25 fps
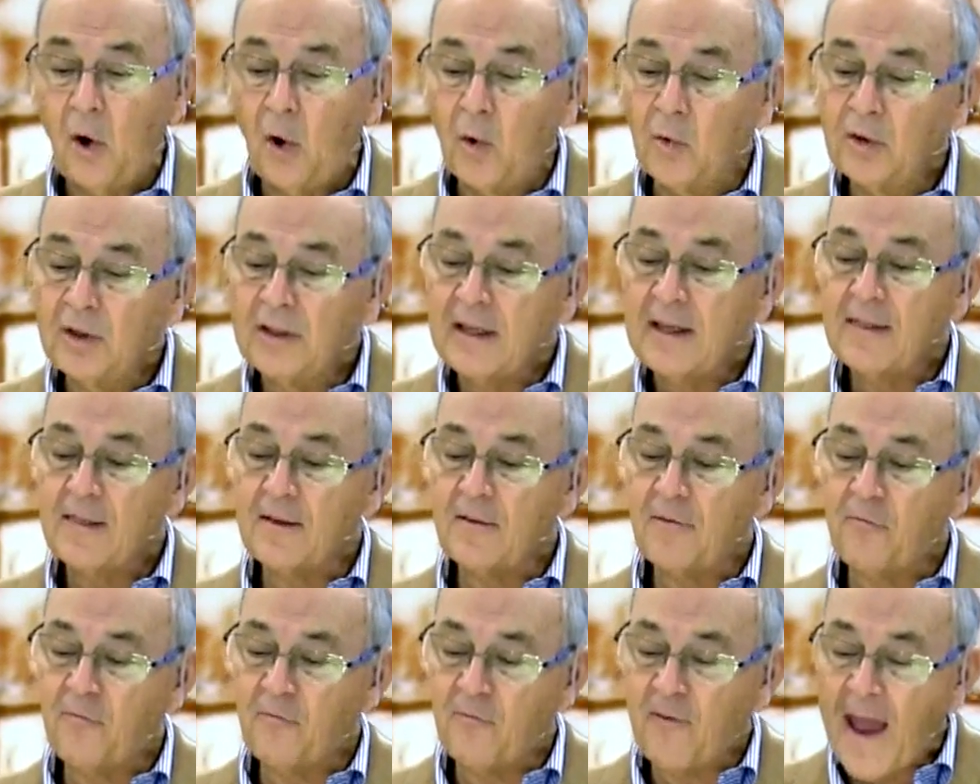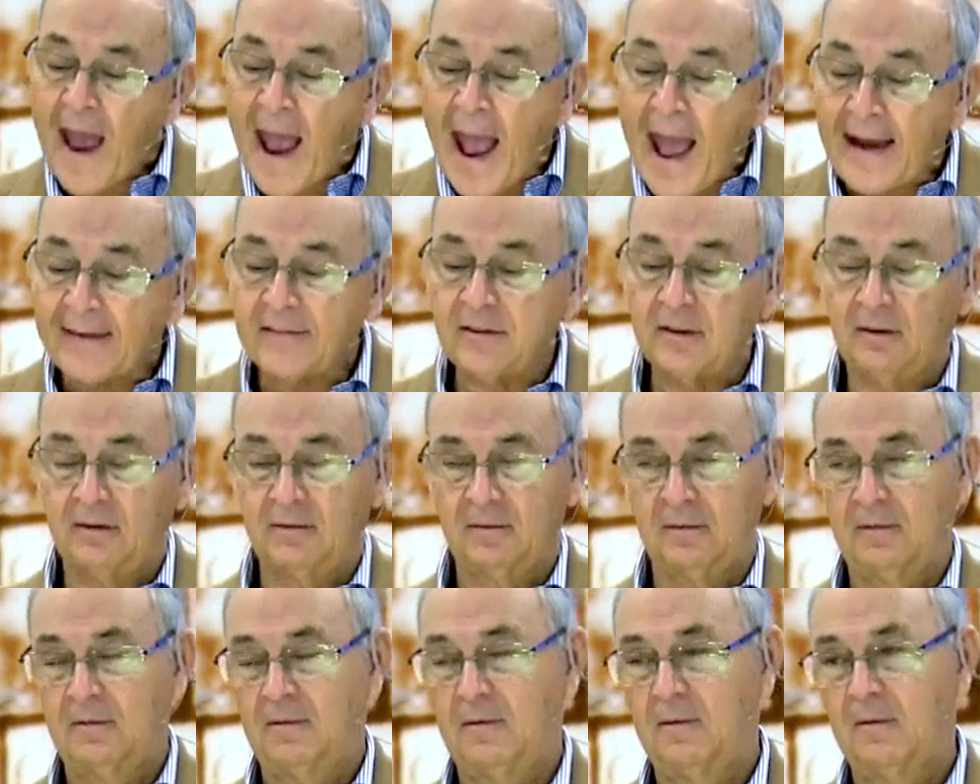only the fat
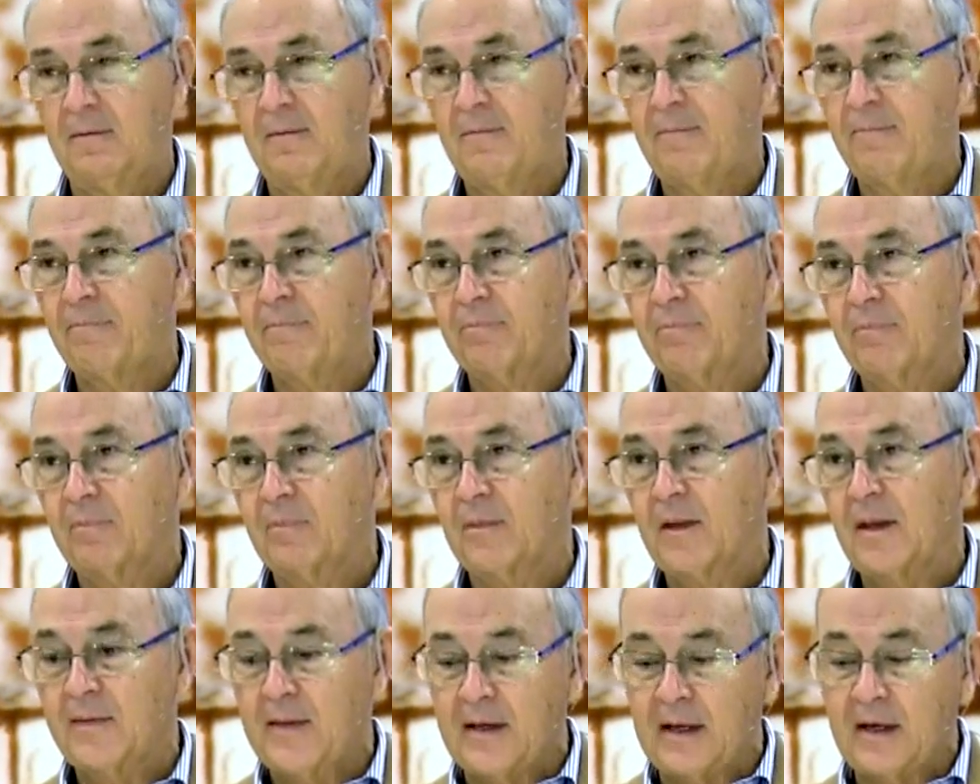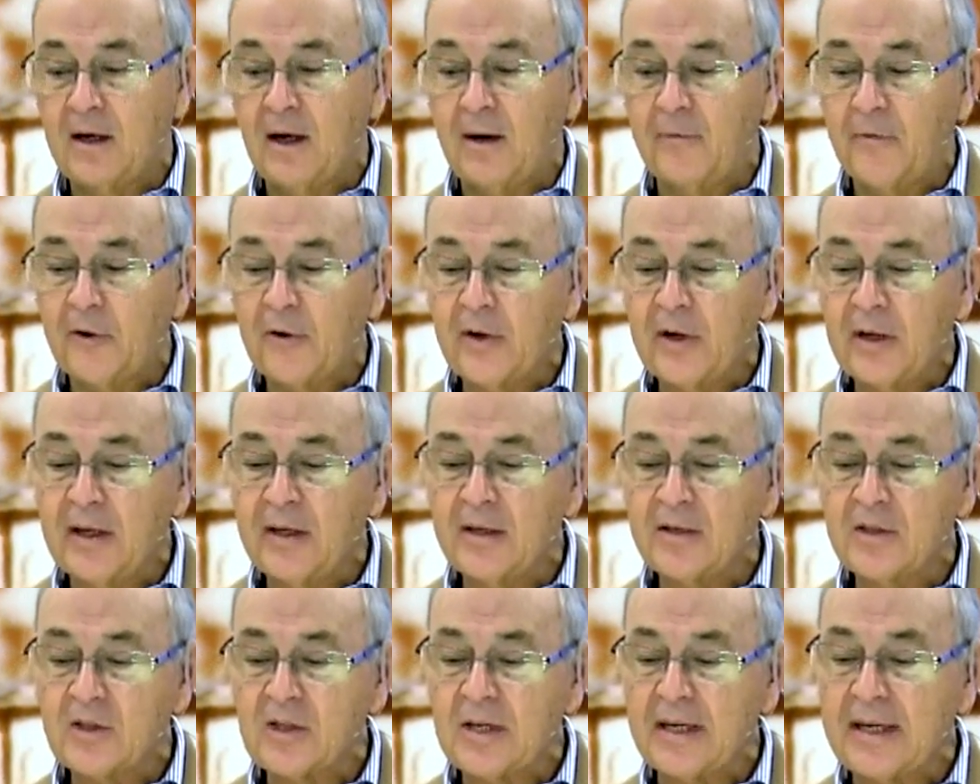that covered
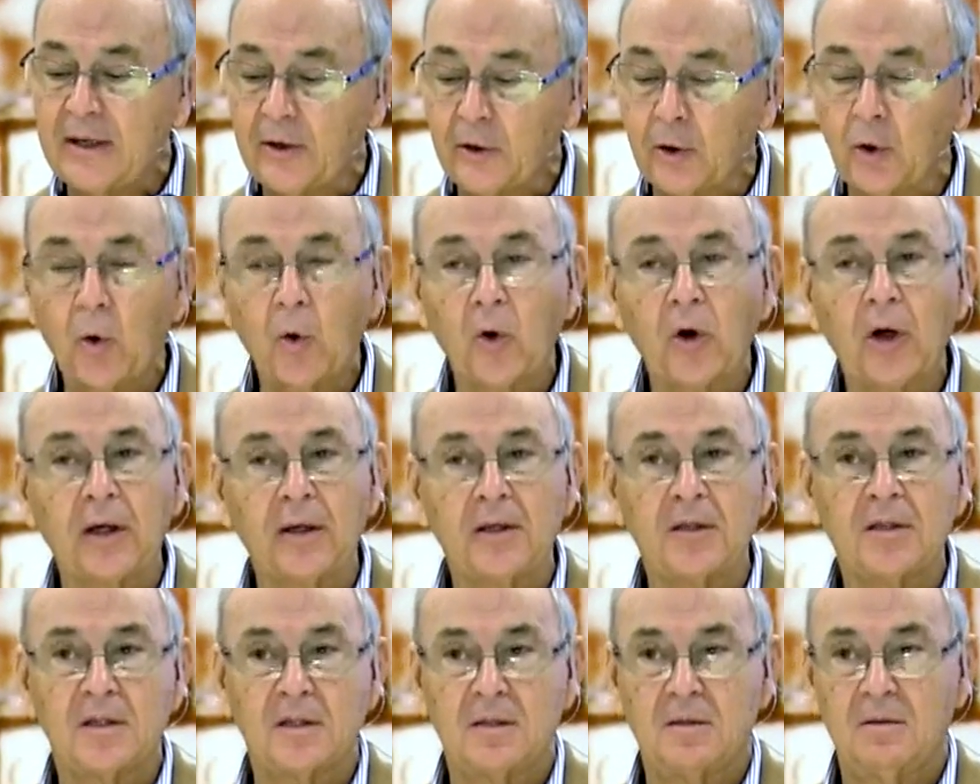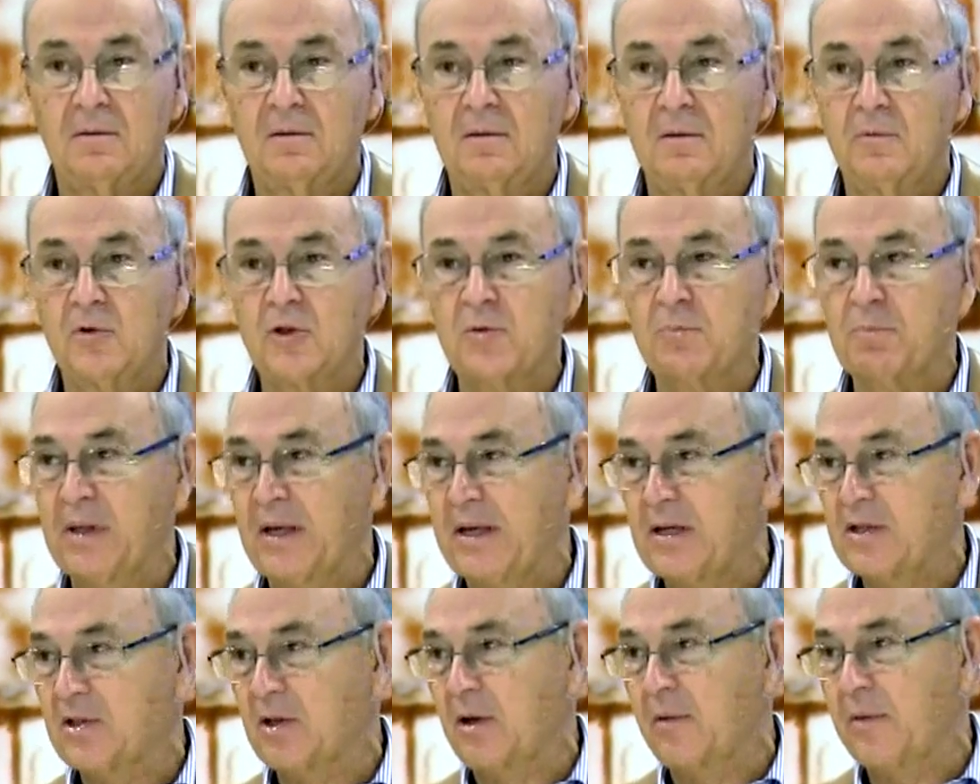its inner organs was
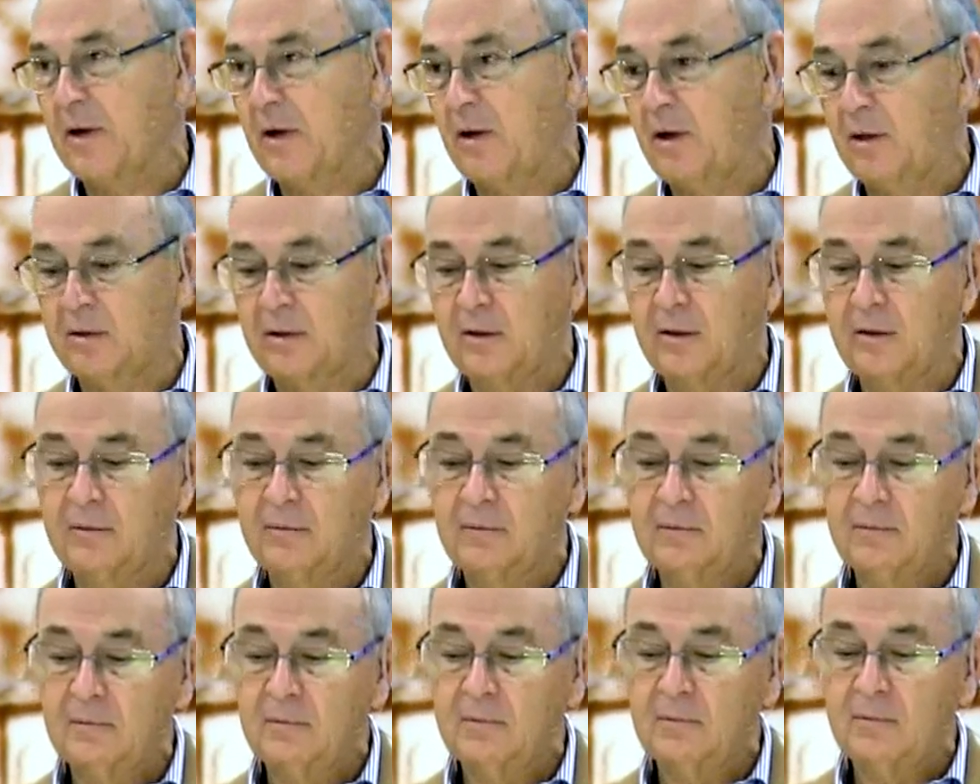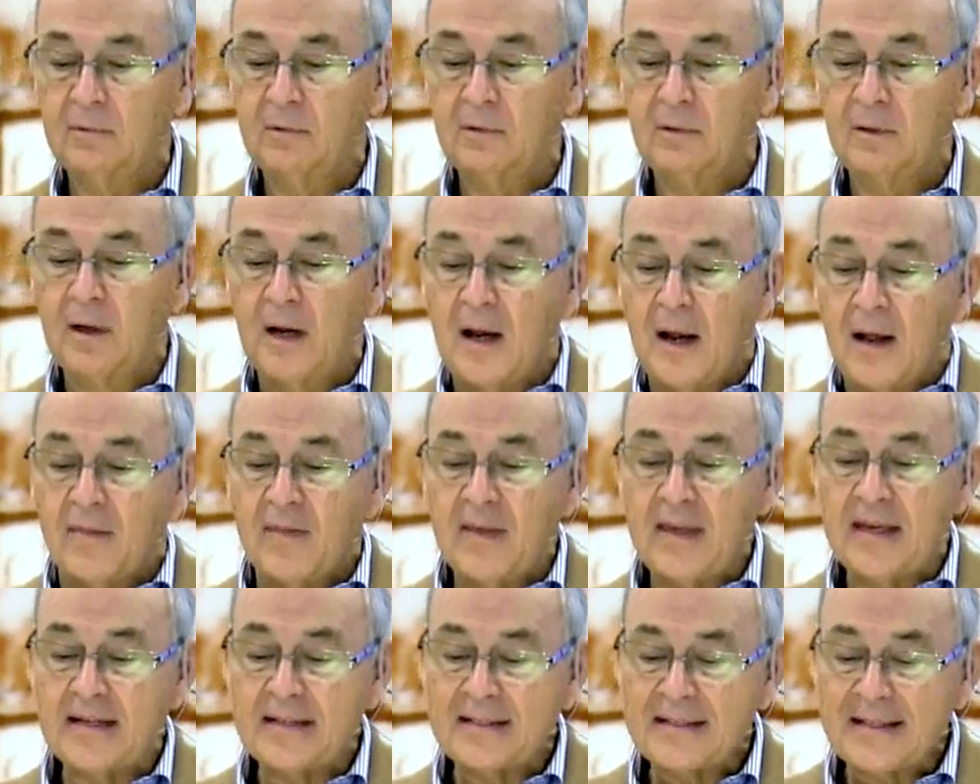placed on the altar
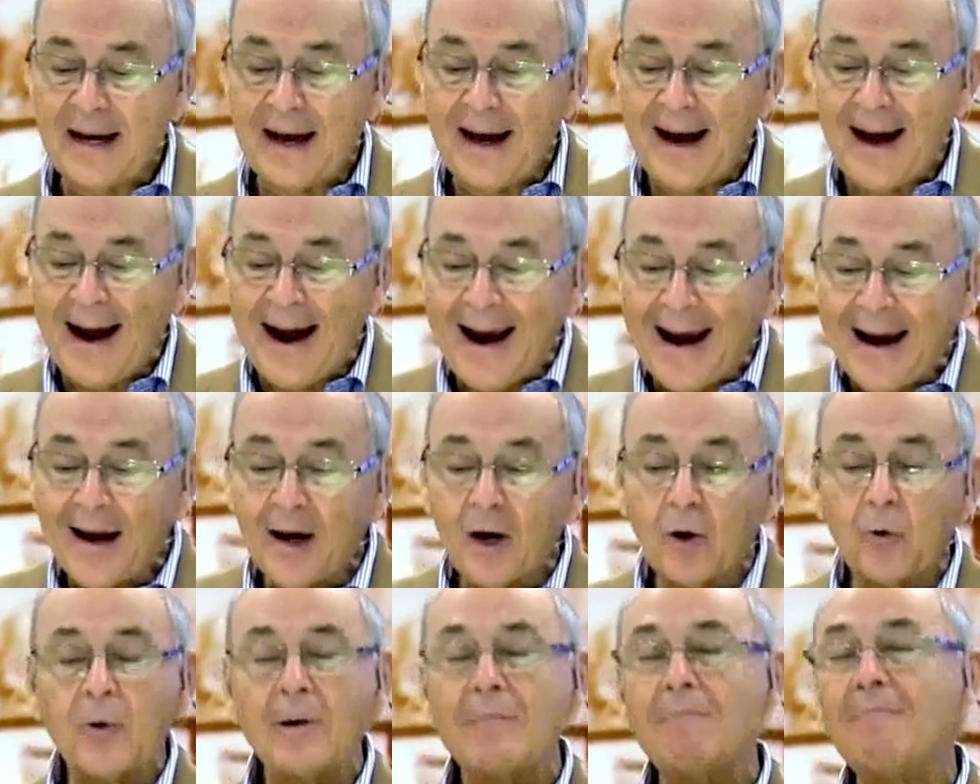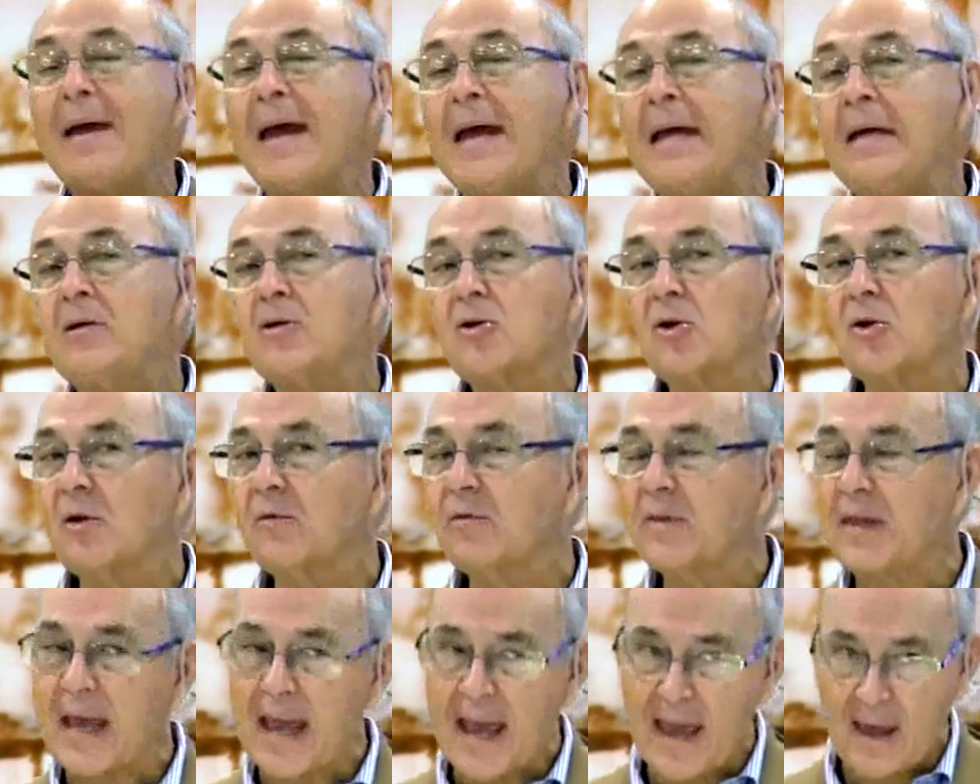the entire remainder
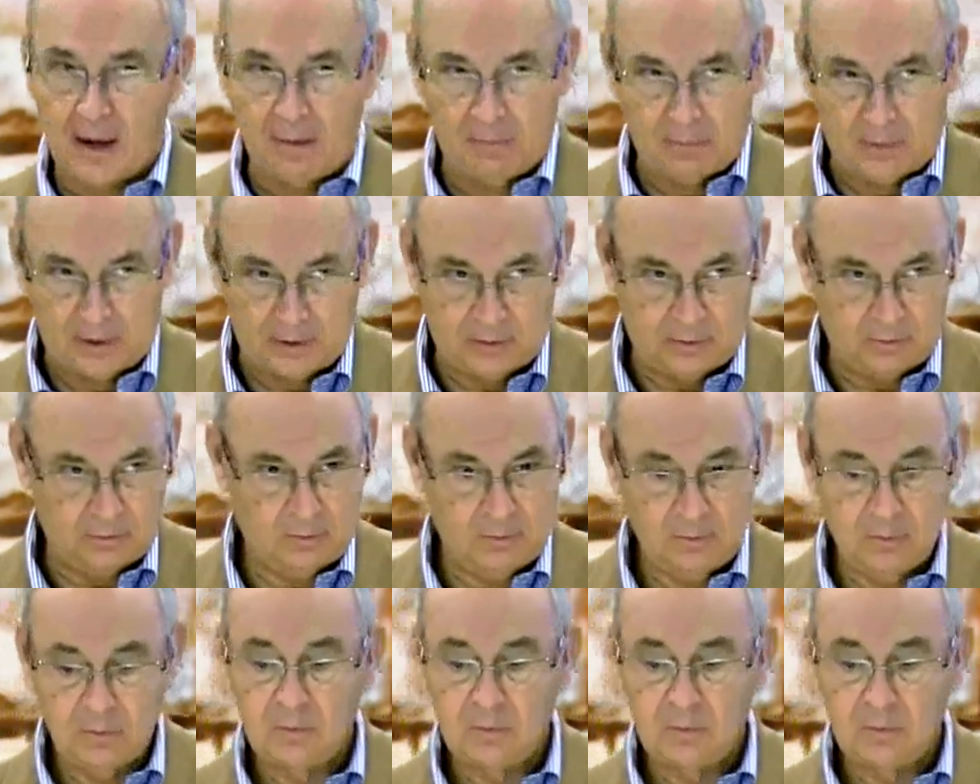of the animal,